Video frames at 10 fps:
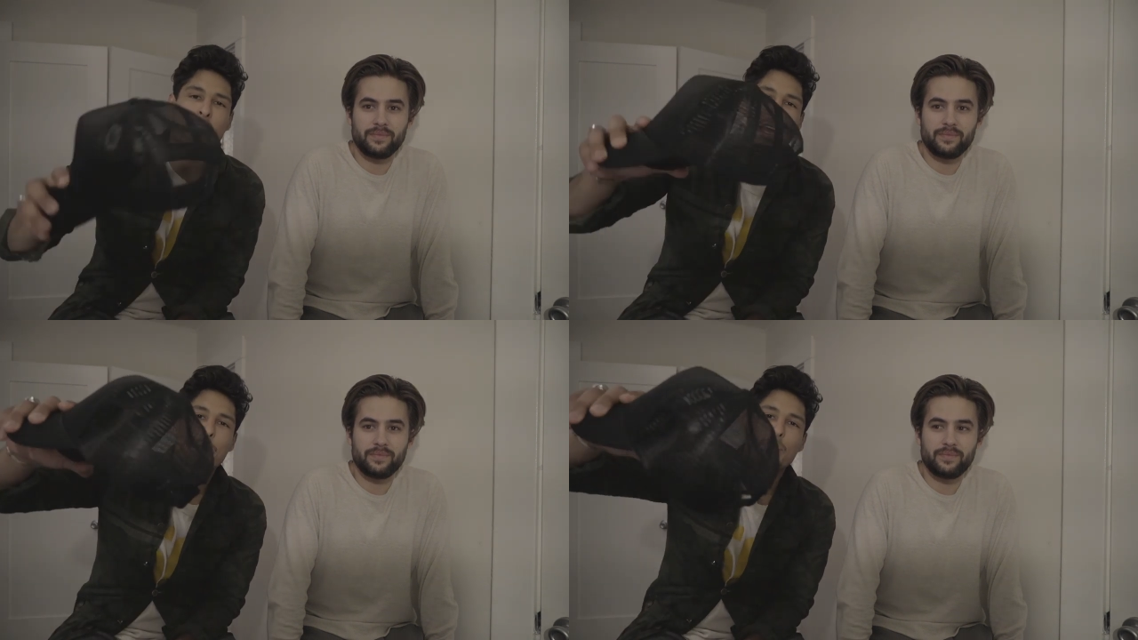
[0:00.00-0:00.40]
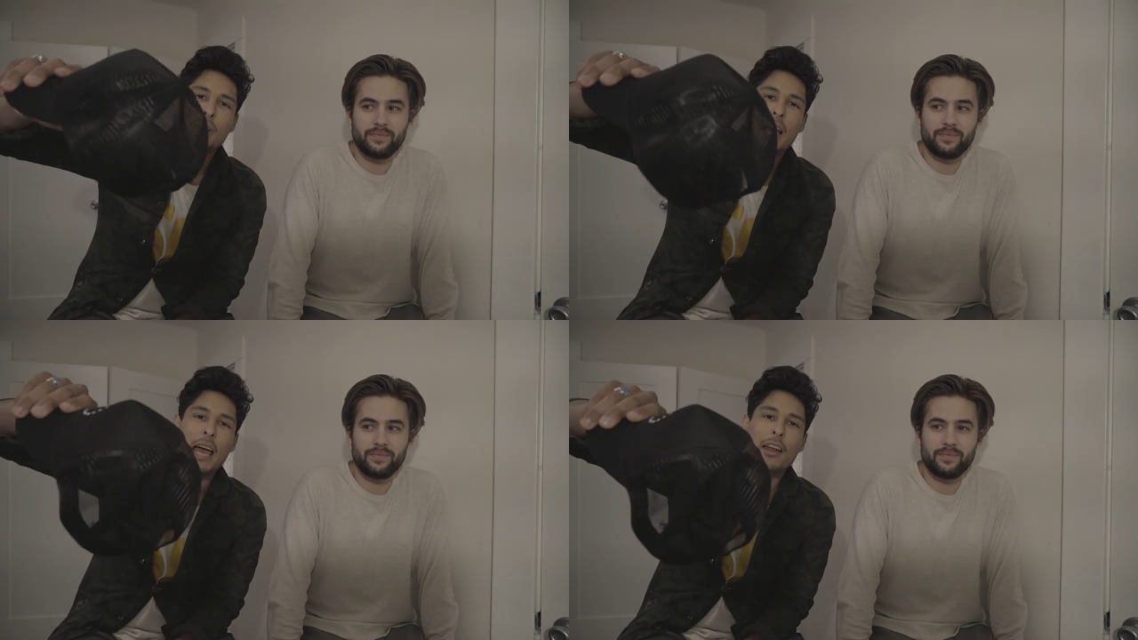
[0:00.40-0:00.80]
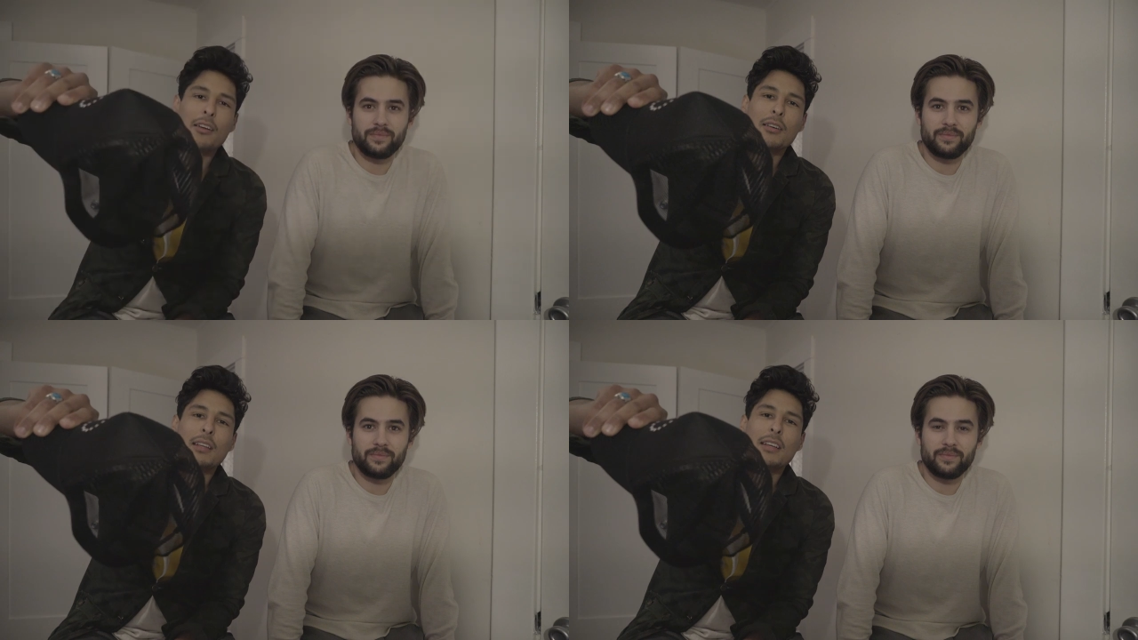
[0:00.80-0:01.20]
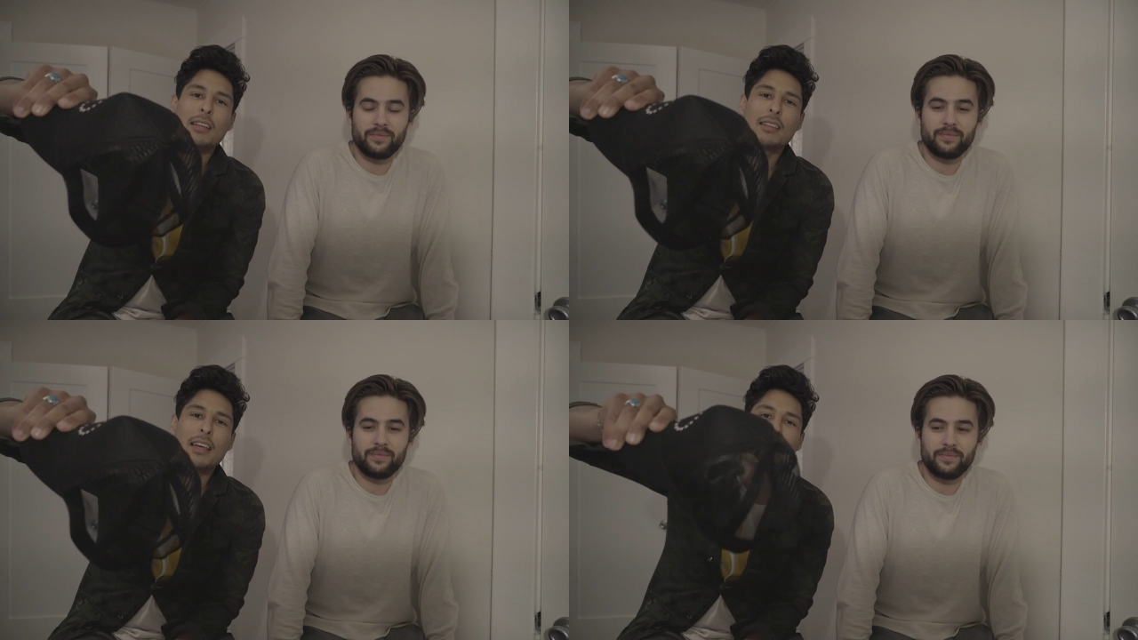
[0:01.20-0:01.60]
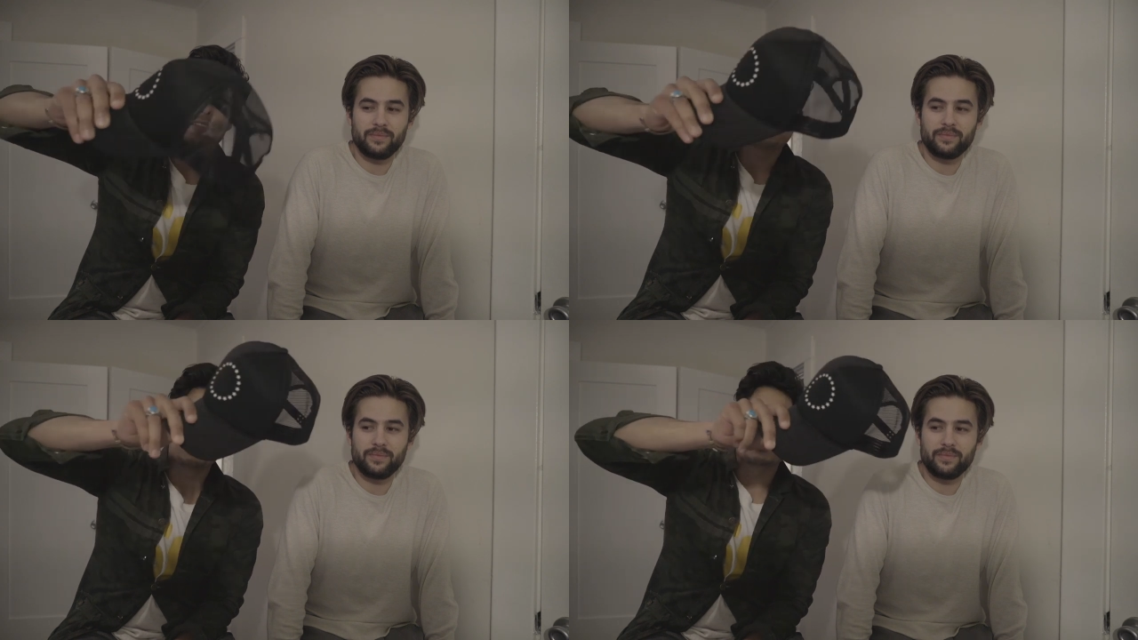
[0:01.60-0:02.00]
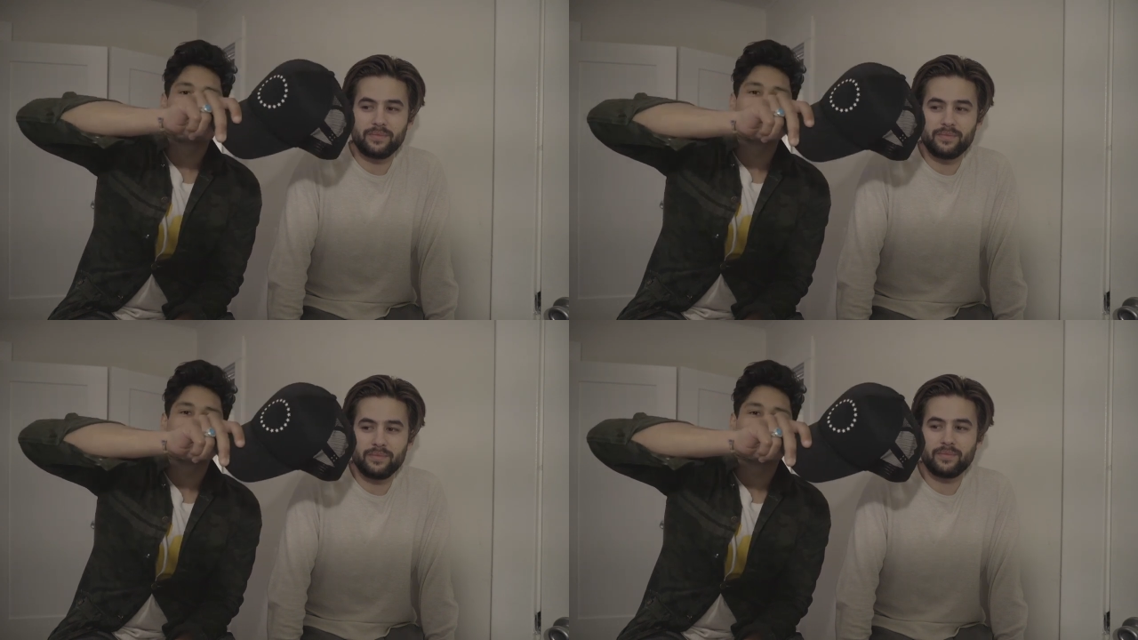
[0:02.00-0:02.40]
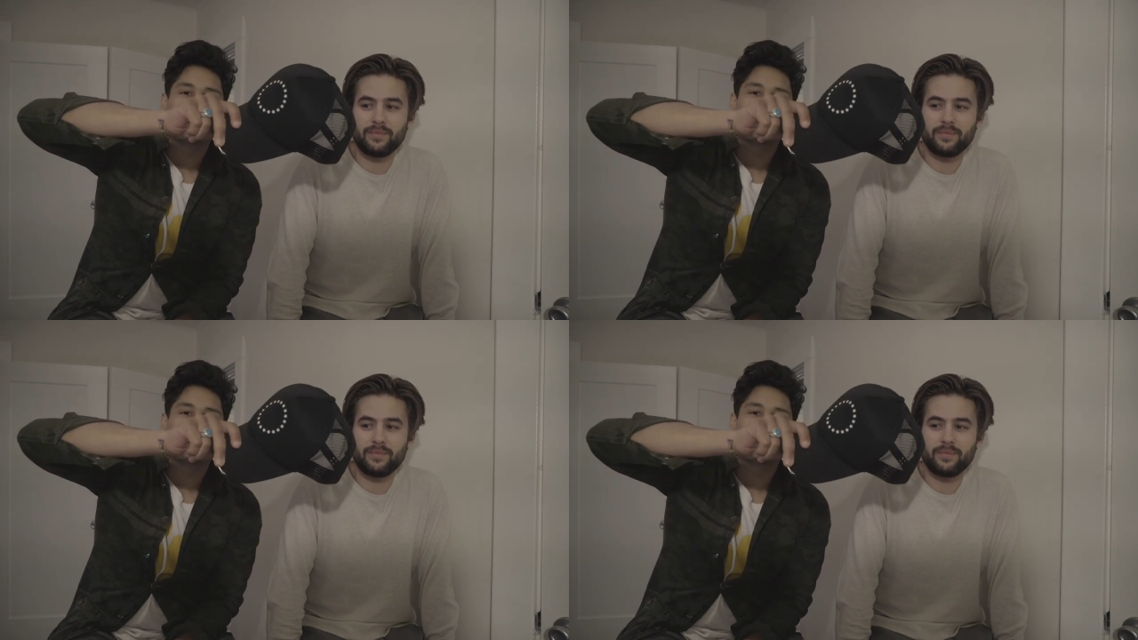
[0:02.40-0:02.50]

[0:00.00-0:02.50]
Speaker 1: and put a hat on like this.